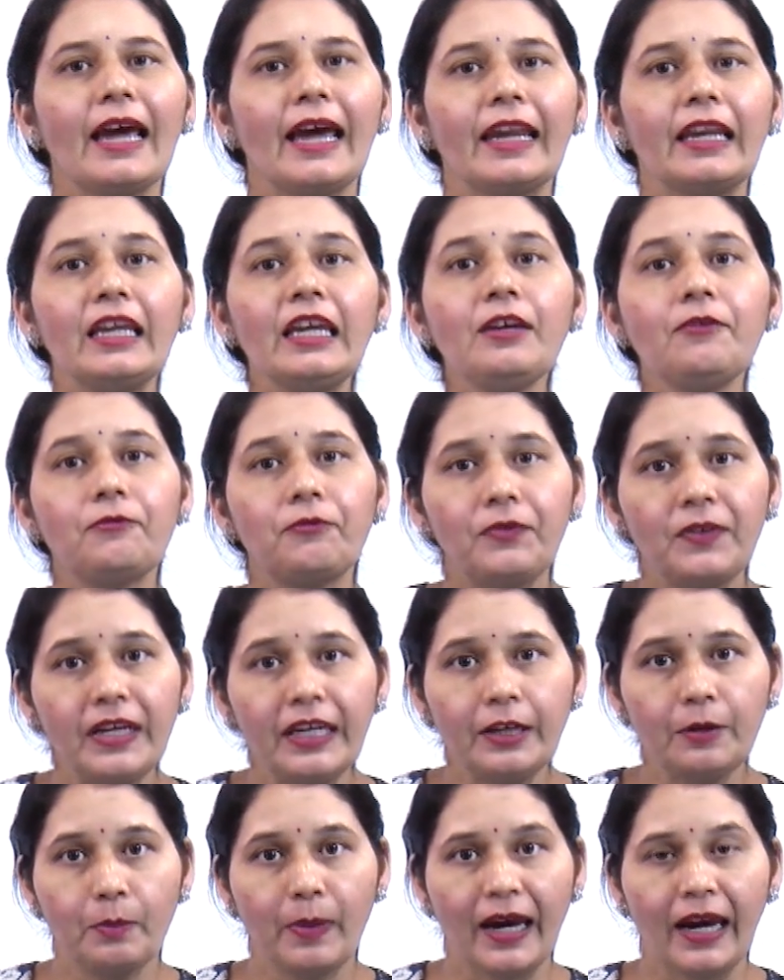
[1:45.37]
any
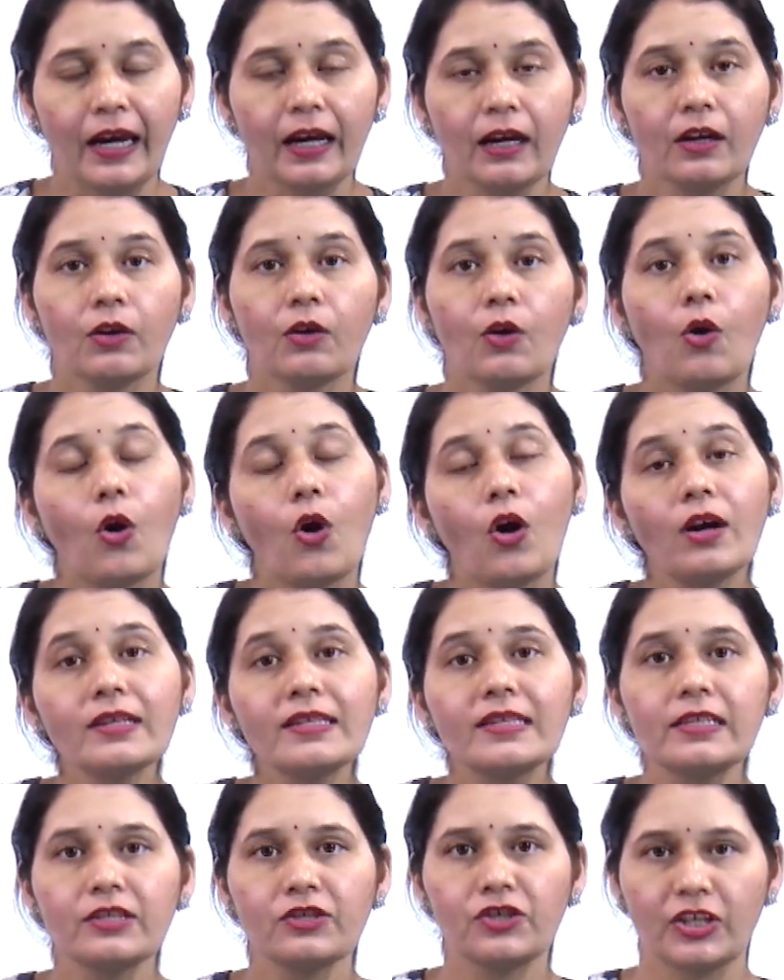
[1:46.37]
feedback or
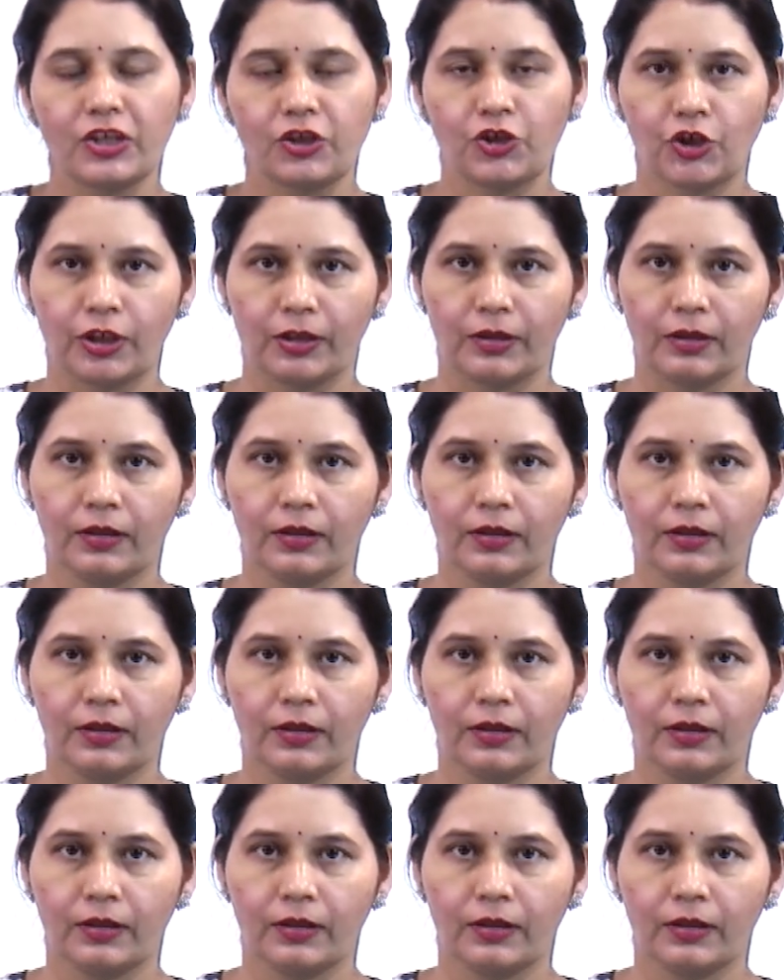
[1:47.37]
suggestion?